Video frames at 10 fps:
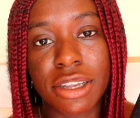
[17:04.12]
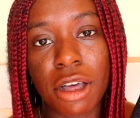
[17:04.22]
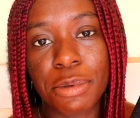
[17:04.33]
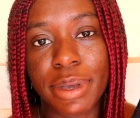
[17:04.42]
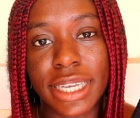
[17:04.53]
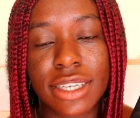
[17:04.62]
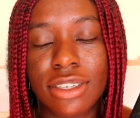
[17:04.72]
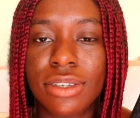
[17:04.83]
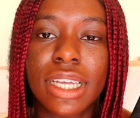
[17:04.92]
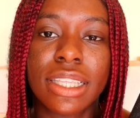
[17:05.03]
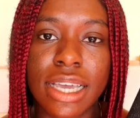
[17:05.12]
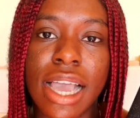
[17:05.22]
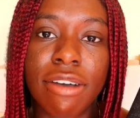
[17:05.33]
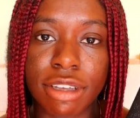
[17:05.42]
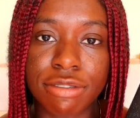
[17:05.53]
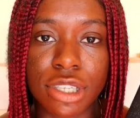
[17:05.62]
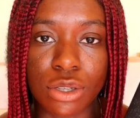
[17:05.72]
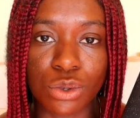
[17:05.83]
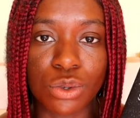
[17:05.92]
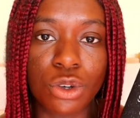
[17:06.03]
it up on my Kindle, and I think having a
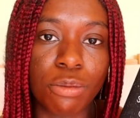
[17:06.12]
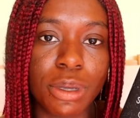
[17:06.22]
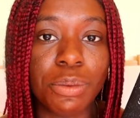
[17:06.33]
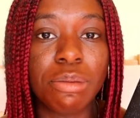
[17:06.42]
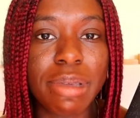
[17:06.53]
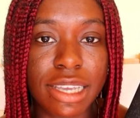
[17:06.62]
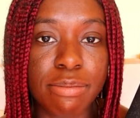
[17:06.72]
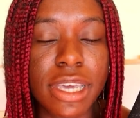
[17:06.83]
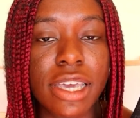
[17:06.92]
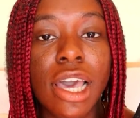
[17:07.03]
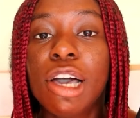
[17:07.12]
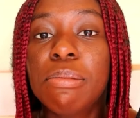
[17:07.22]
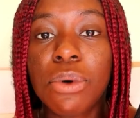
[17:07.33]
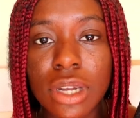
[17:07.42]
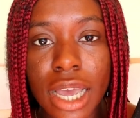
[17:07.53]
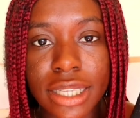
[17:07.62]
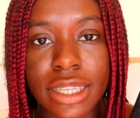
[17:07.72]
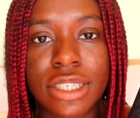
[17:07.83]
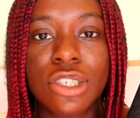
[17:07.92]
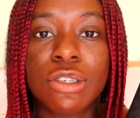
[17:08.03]
physical copy will make me more
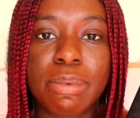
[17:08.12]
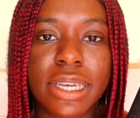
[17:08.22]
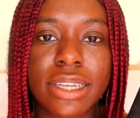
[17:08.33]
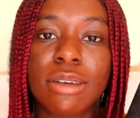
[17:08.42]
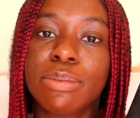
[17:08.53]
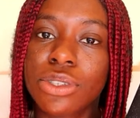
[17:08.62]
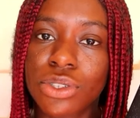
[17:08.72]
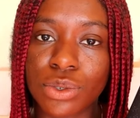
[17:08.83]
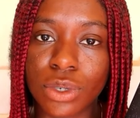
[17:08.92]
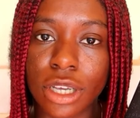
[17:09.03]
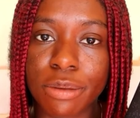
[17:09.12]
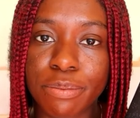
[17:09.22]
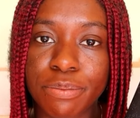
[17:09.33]
likely to pick it up sooner.